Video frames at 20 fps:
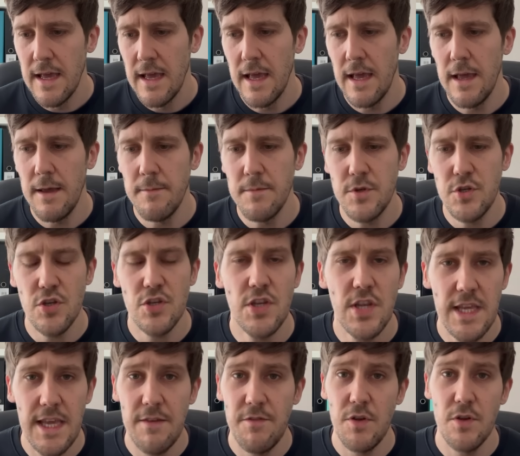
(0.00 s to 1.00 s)
Um, just to
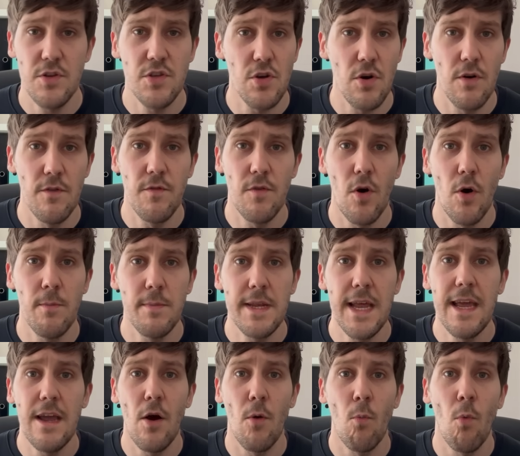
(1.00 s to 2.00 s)
give you sort of
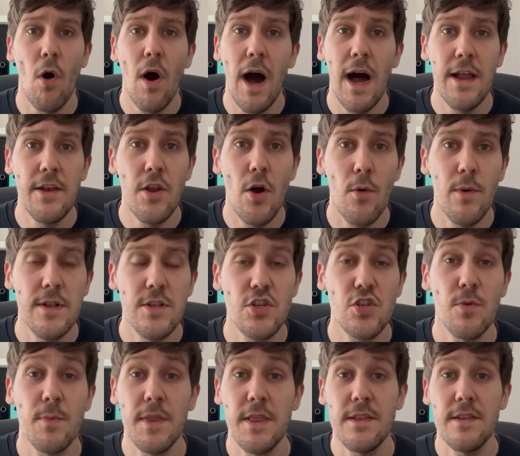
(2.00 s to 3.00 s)
update on what I know in
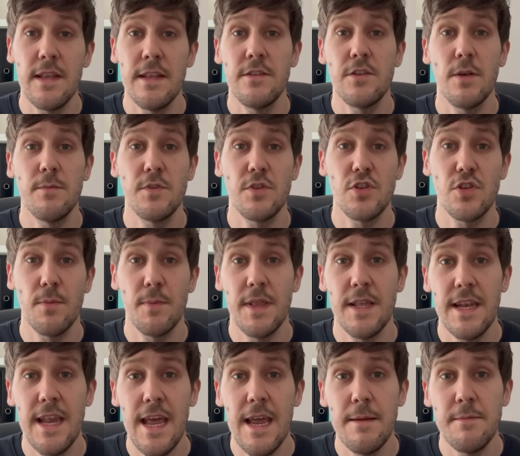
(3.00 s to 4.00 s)
some of, in terms of some of
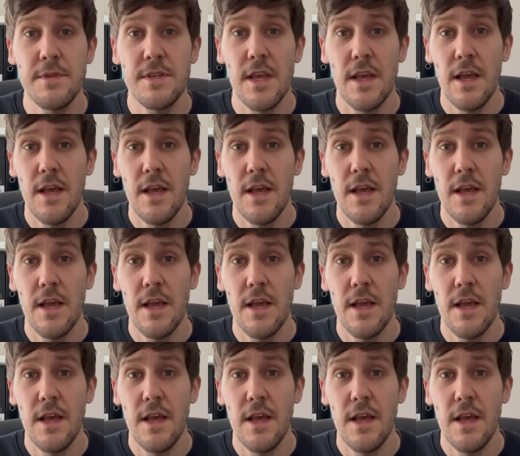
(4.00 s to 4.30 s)
the names